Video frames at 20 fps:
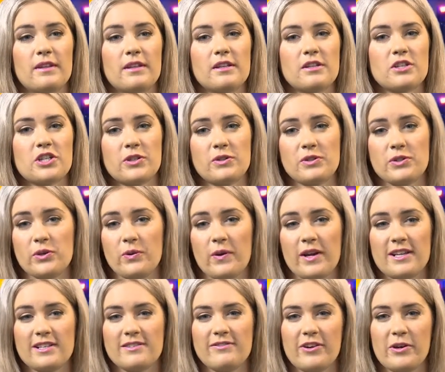She was
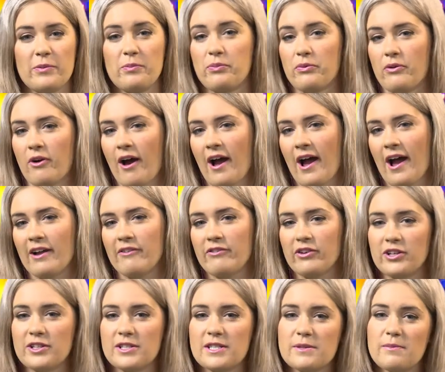always very bright,
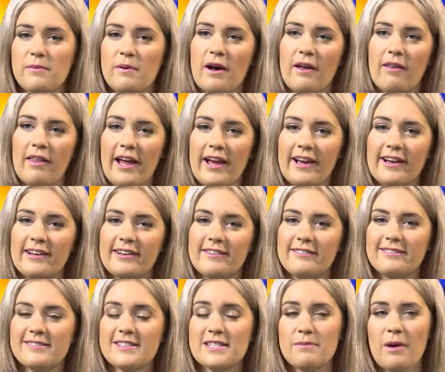very
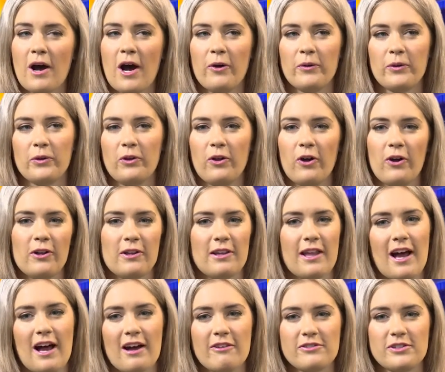smiled a lot,
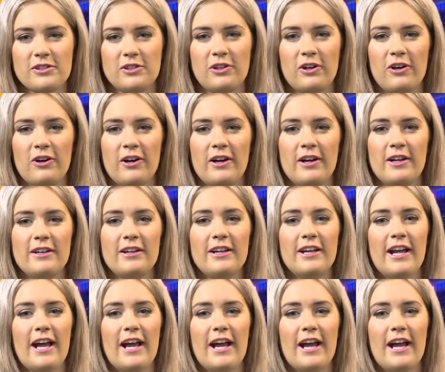laughed a lot,